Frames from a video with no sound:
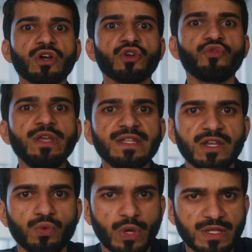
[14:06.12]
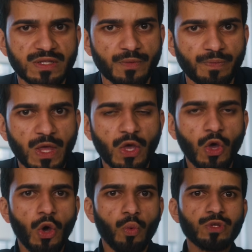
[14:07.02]
accreted wisdom.
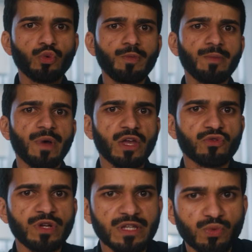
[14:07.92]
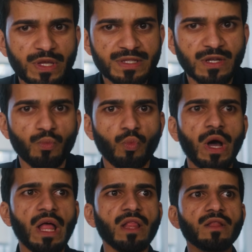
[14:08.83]
What do we mean by accreted wisdom?
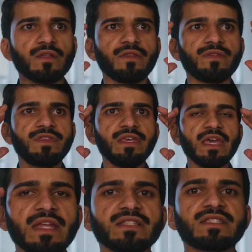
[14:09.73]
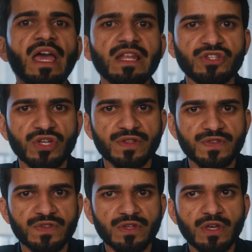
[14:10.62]
Well, the
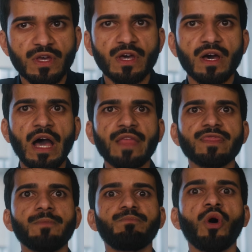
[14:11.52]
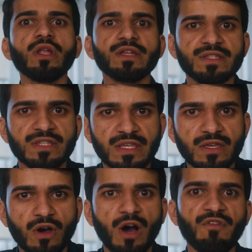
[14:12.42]
intelligence and the
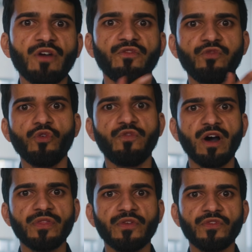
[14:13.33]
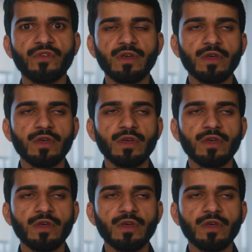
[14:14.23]
policy of our forefathers.